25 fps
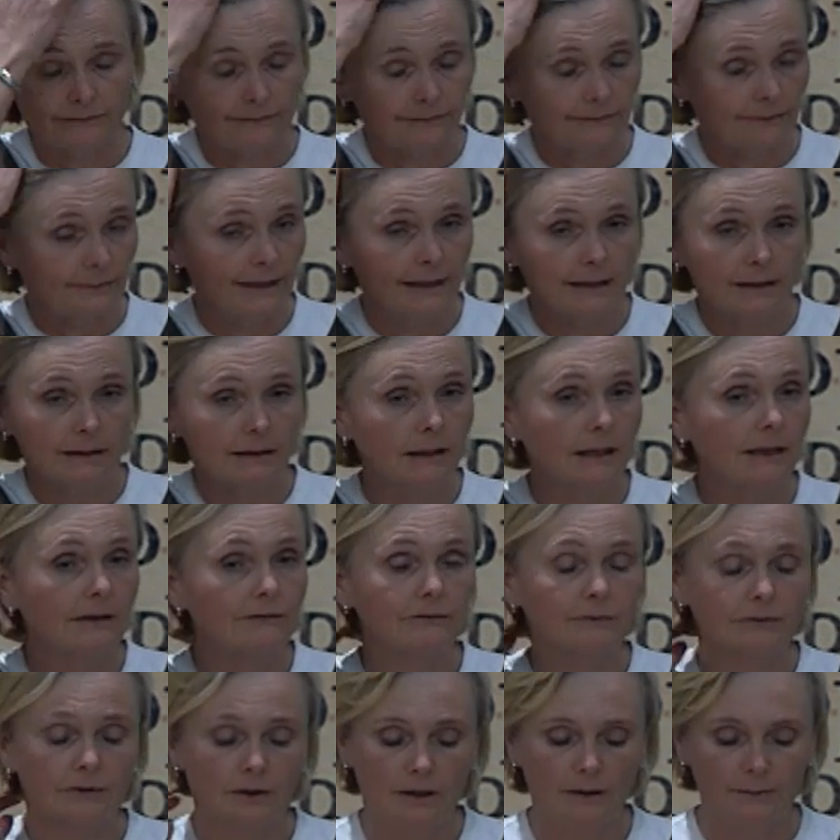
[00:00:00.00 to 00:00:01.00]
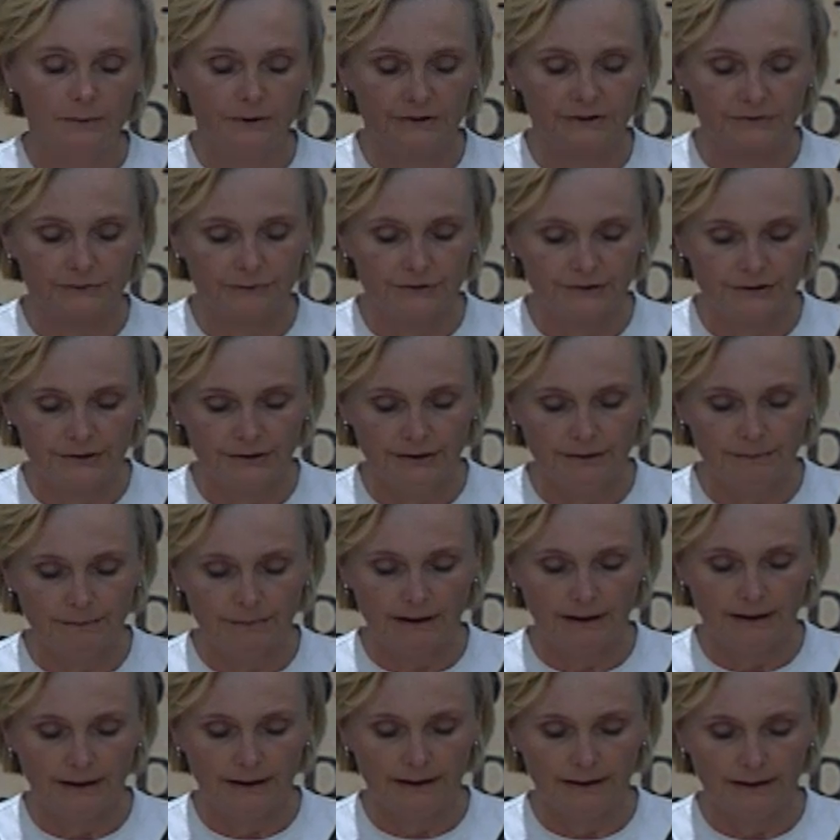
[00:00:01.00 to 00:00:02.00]
we had enough of communist regime,
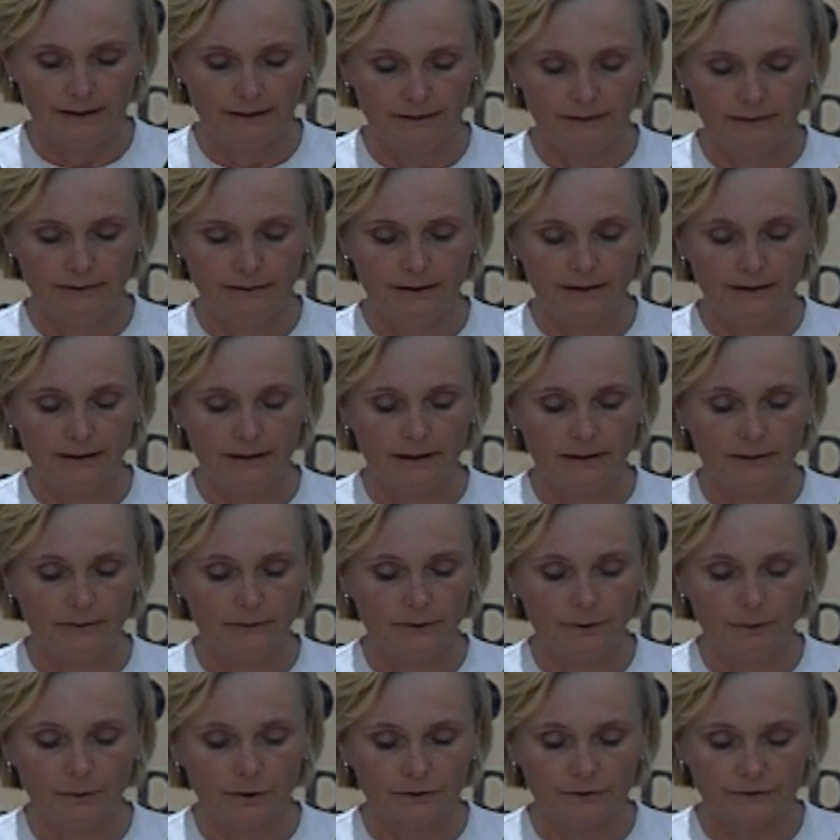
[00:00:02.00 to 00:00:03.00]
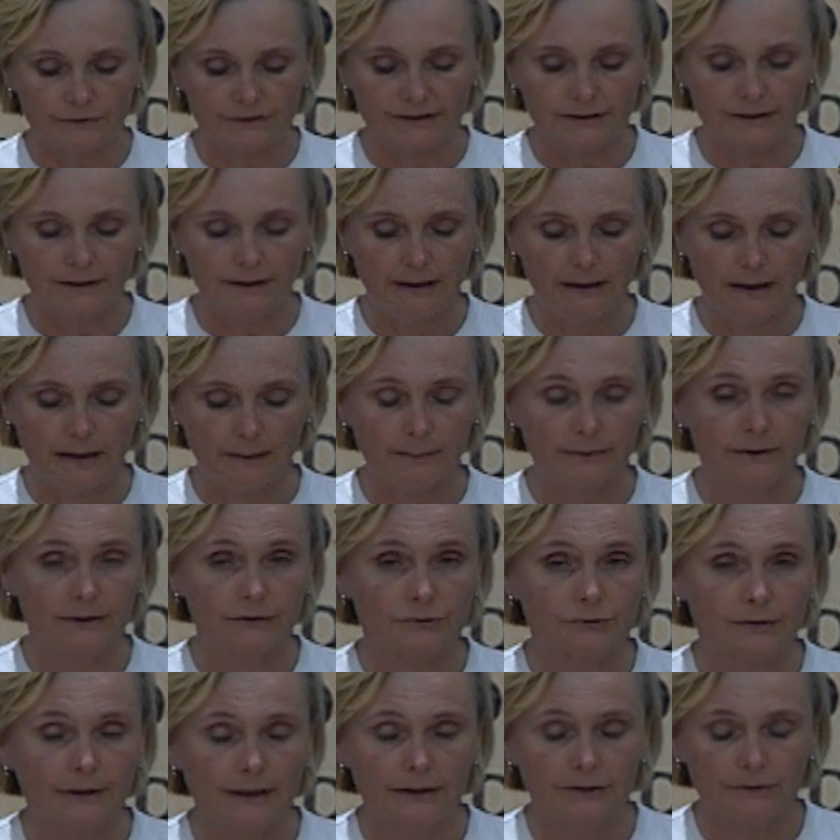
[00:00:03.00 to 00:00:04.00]
and we want to stand up and
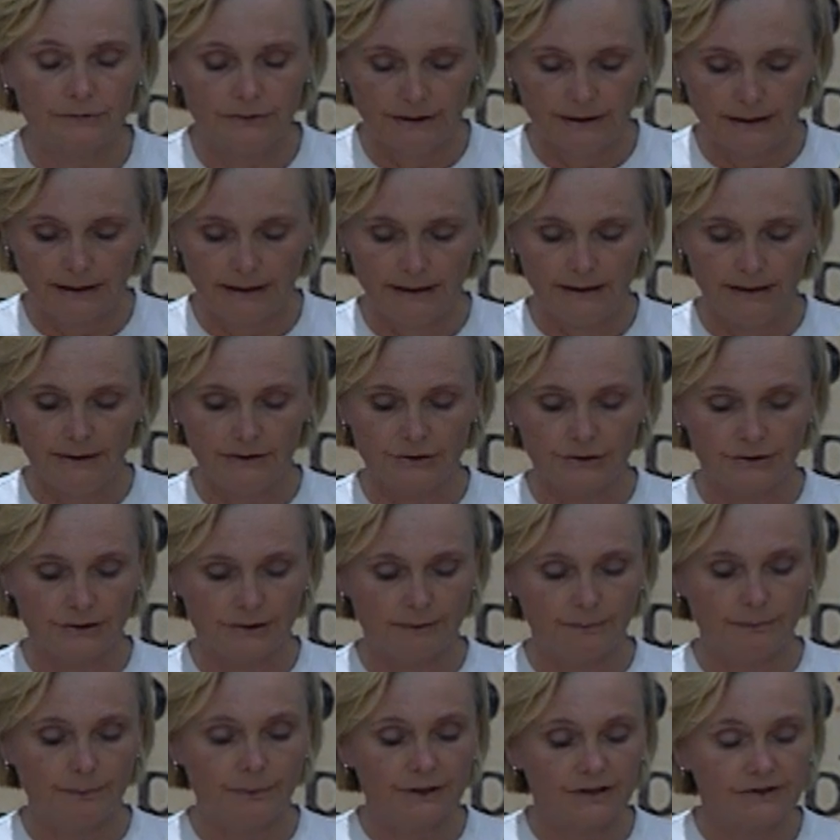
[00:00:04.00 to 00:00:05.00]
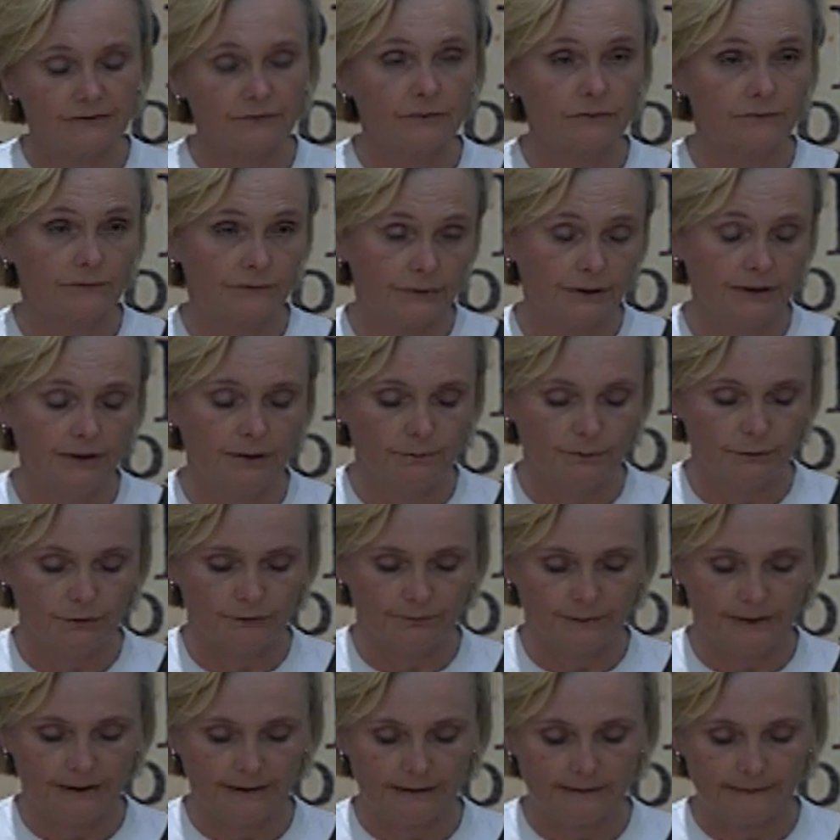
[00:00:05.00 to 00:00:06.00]
try to engage in a peaceful freedom
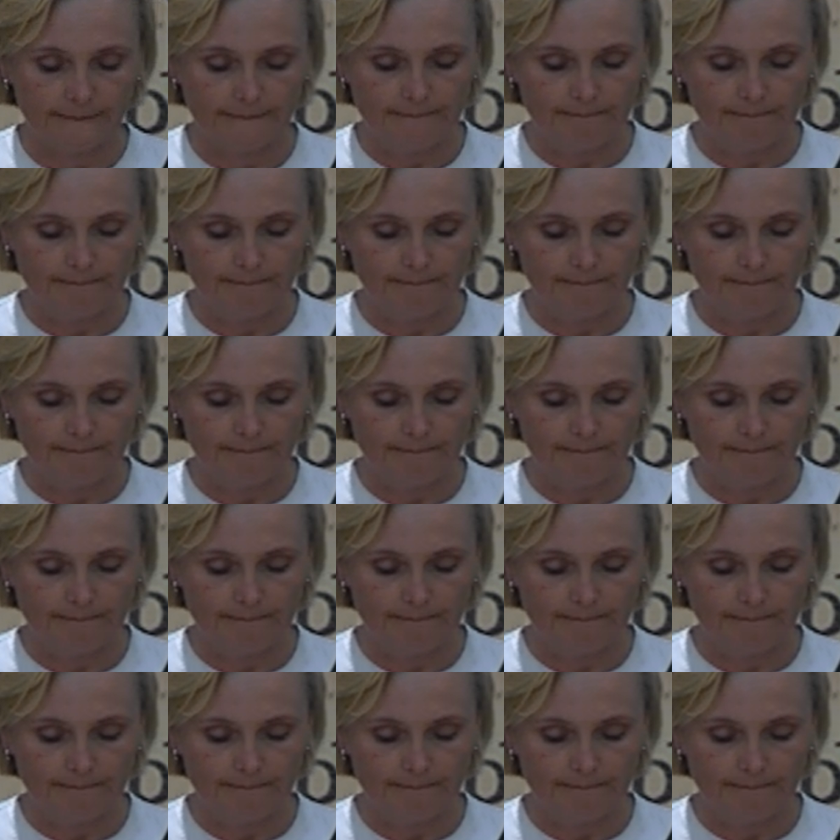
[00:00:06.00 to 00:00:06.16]
movement.